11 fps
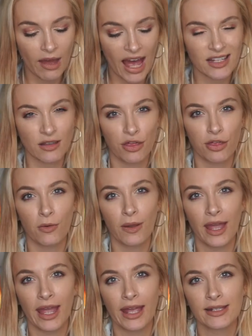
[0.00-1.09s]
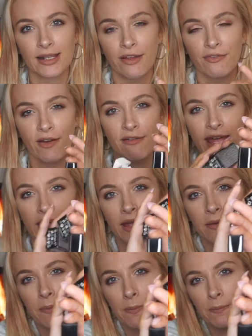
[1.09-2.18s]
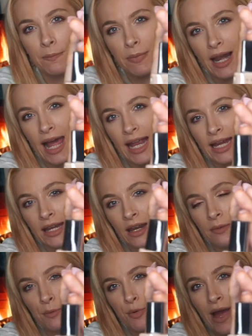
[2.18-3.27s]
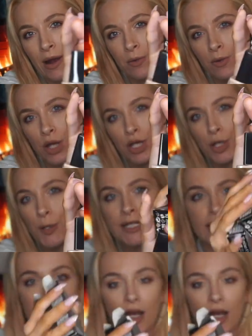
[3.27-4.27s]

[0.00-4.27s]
as I thought, is a very plain brown nudie